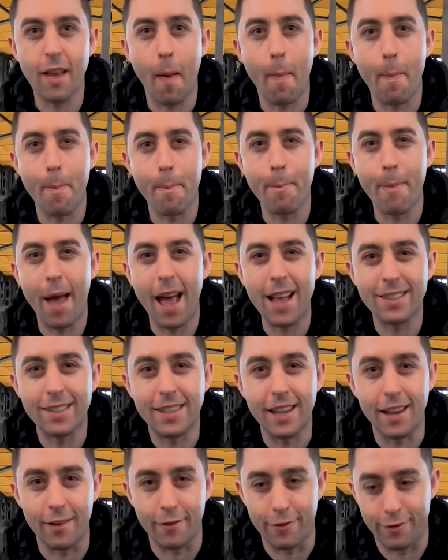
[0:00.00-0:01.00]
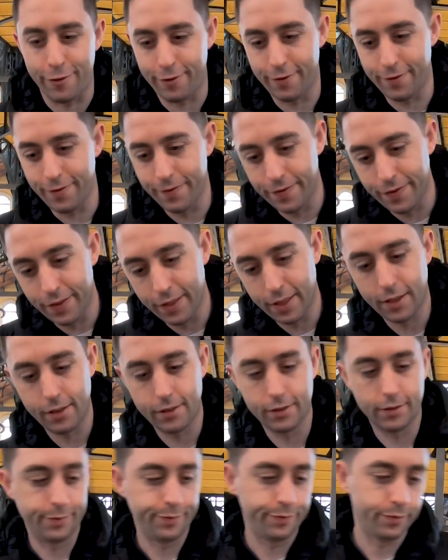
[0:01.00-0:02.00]
sausages, are
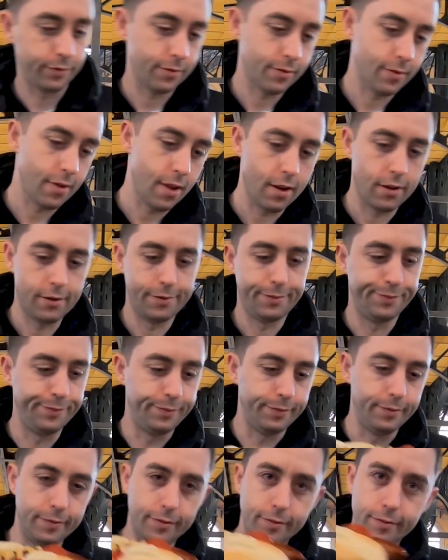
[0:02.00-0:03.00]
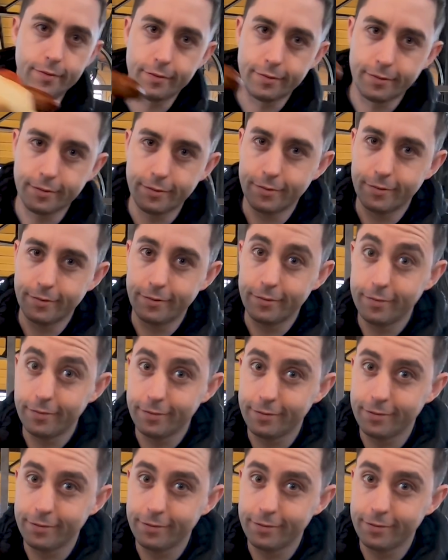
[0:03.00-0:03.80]
just amazing in Hungary.